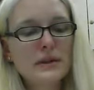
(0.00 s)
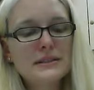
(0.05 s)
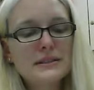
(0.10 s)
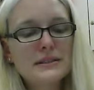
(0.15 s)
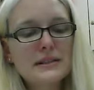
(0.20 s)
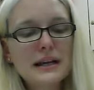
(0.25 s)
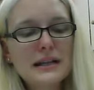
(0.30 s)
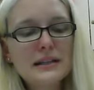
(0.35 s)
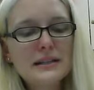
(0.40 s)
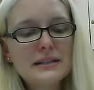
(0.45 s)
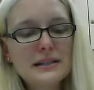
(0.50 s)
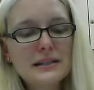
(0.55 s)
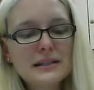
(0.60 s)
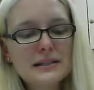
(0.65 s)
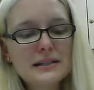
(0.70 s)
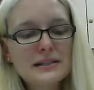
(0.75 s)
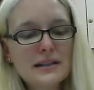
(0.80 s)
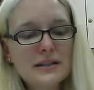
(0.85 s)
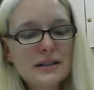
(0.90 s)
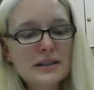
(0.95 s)

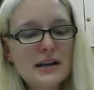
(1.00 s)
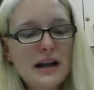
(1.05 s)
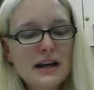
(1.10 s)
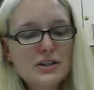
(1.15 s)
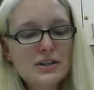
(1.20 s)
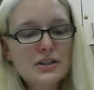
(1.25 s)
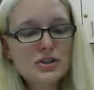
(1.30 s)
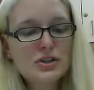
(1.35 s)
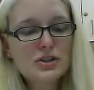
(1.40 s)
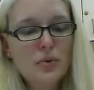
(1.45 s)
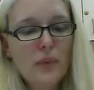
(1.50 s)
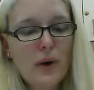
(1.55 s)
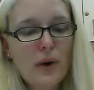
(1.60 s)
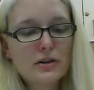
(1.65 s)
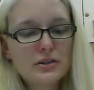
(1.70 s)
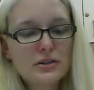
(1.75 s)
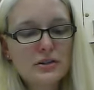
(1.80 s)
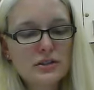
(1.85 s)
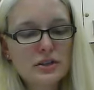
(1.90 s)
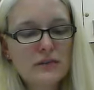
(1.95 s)
Scientists at the National
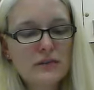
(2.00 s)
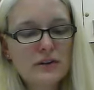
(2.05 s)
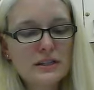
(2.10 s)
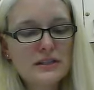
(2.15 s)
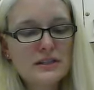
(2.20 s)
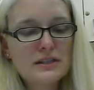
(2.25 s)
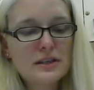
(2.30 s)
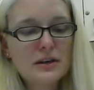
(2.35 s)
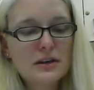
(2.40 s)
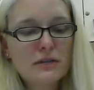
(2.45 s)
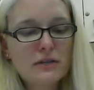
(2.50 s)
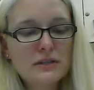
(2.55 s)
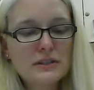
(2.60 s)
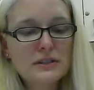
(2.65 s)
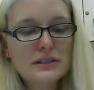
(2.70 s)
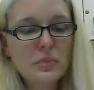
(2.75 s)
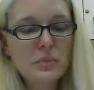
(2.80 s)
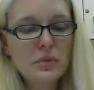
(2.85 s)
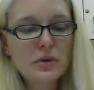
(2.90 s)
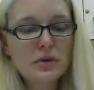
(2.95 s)
Weather Service look for
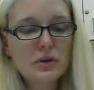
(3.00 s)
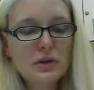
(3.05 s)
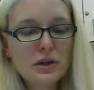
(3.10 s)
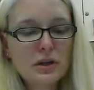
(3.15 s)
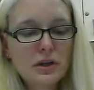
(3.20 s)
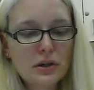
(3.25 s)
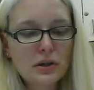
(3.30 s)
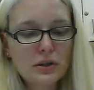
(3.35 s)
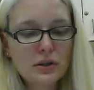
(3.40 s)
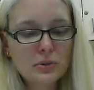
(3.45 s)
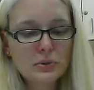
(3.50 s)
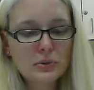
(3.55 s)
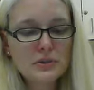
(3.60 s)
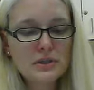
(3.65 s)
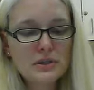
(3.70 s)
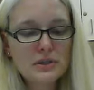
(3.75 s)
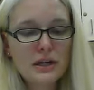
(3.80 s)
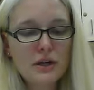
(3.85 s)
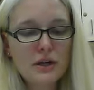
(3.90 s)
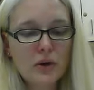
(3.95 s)
similar clues
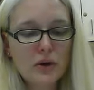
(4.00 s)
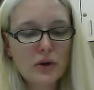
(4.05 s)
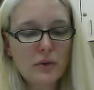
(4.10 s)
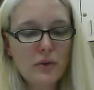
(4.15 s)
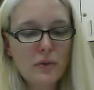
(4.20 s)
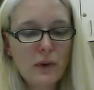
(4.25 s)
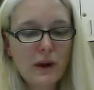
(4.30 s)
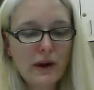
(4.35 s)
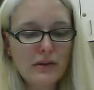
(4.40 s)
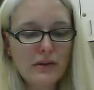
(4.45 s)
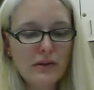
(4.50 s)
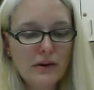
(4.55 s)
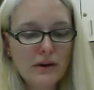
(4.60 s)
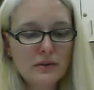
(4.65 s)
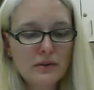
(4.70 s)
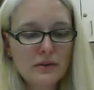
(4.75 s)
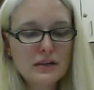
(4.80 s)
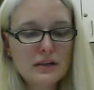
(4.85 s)
in current weather.